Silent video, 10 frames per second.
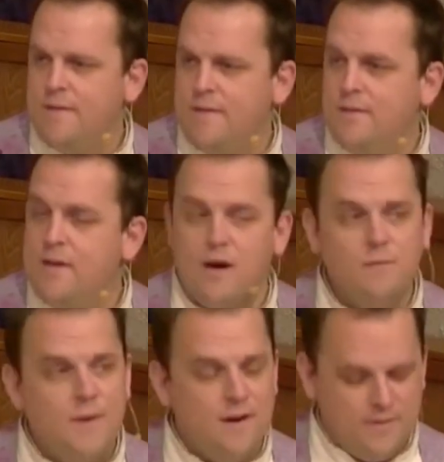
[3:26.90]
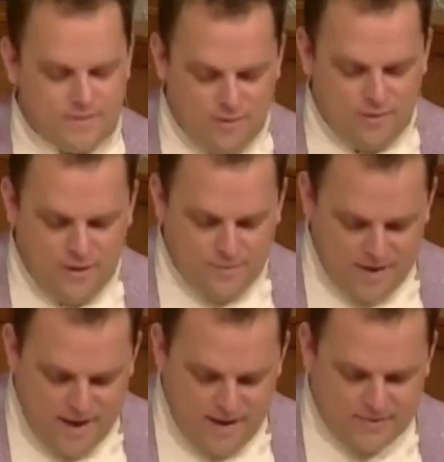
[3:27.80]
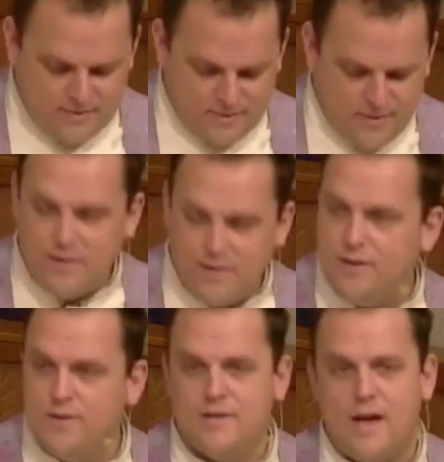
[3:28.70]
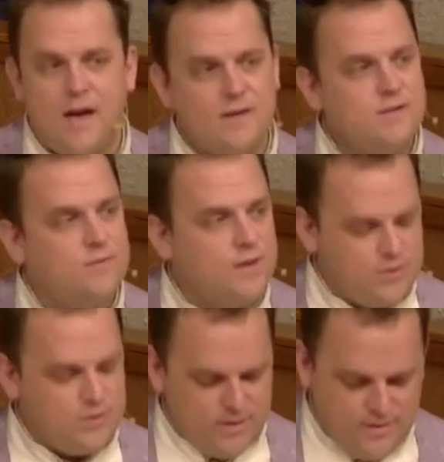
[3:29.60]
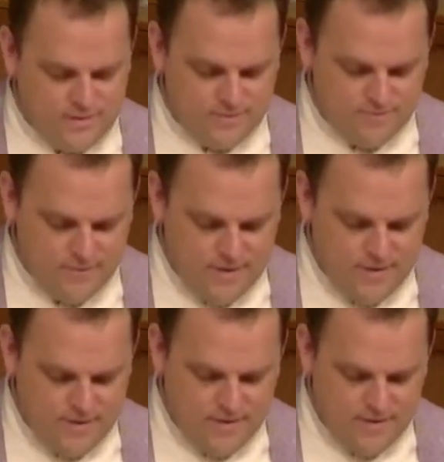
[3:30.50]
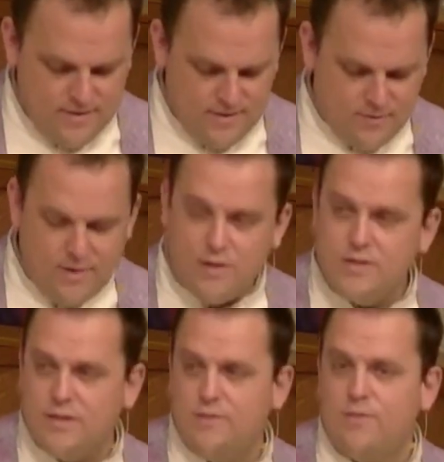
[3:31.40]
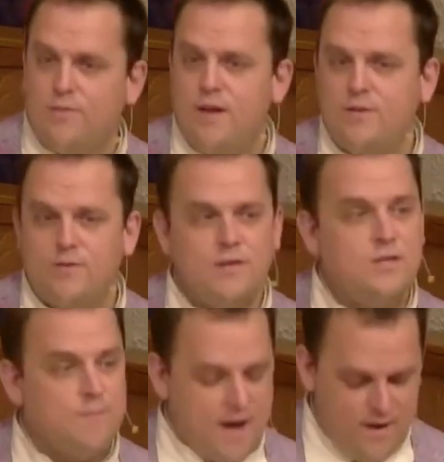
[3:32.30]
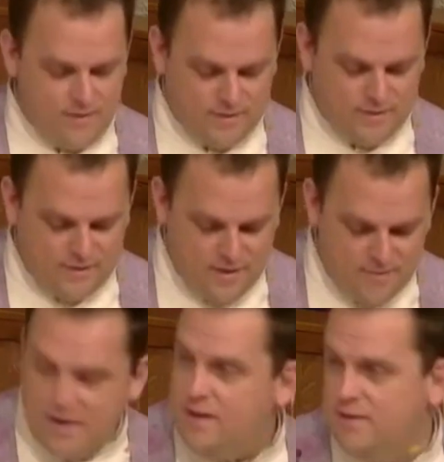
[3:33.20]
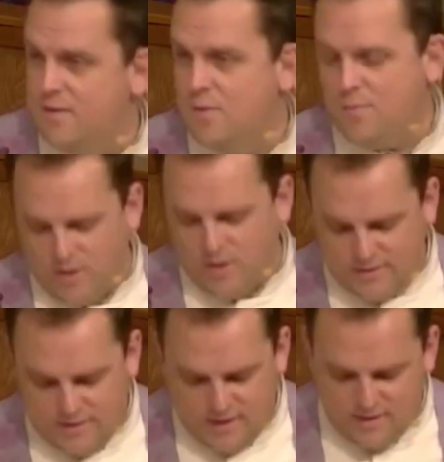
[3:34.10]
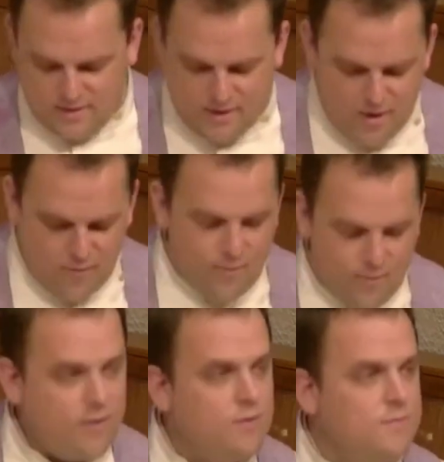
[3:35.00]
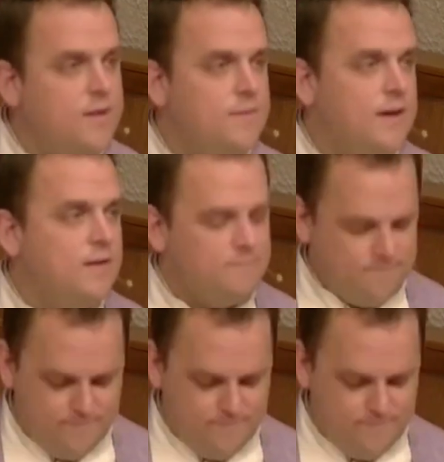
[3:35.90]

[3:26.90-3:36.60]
The young parents hurried past while their kiddos asked questions. And the greeters at the front door smiled at them and handed them a bulletin and welcomed them in.